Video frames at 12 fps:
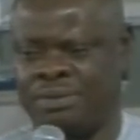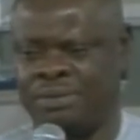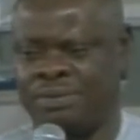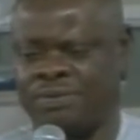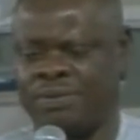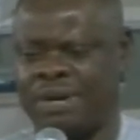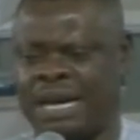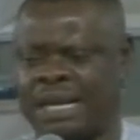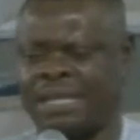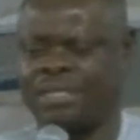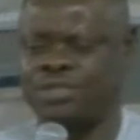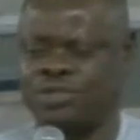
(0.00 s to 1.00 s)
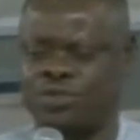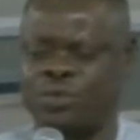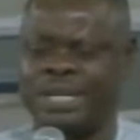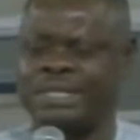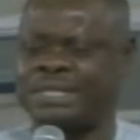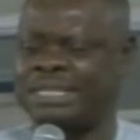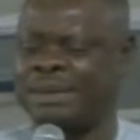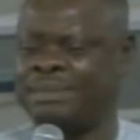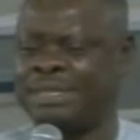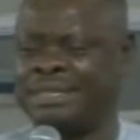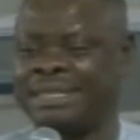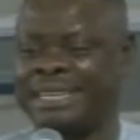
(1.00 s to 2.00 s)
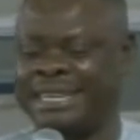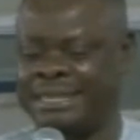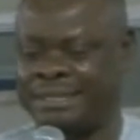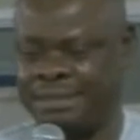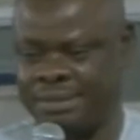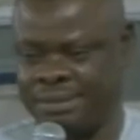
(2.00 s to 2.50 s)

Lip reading: for at least 20 something years